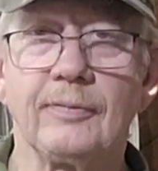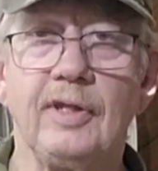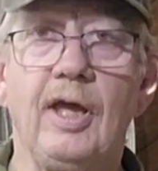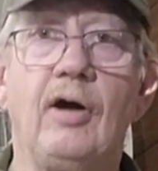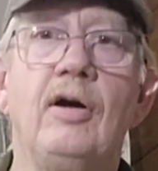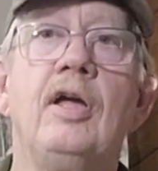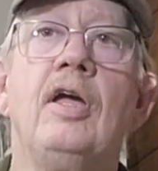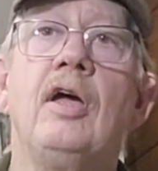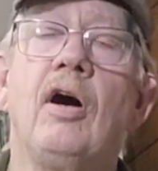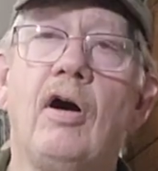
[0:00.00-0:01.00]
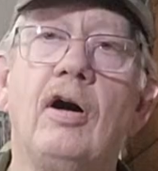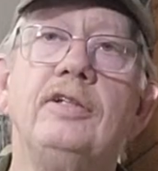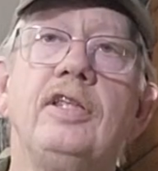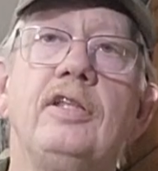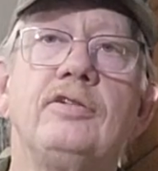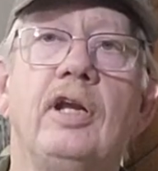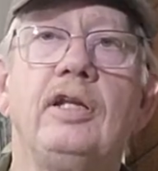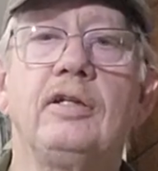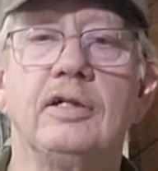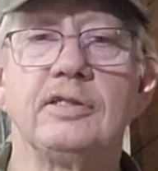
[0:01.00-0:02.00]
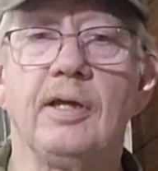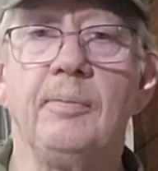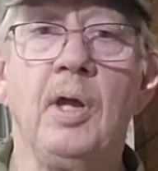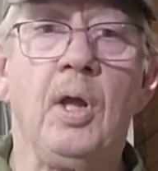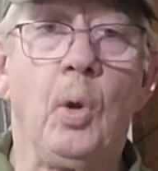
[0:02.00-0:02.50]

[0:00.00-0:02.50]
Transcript: Now, on to the training concept.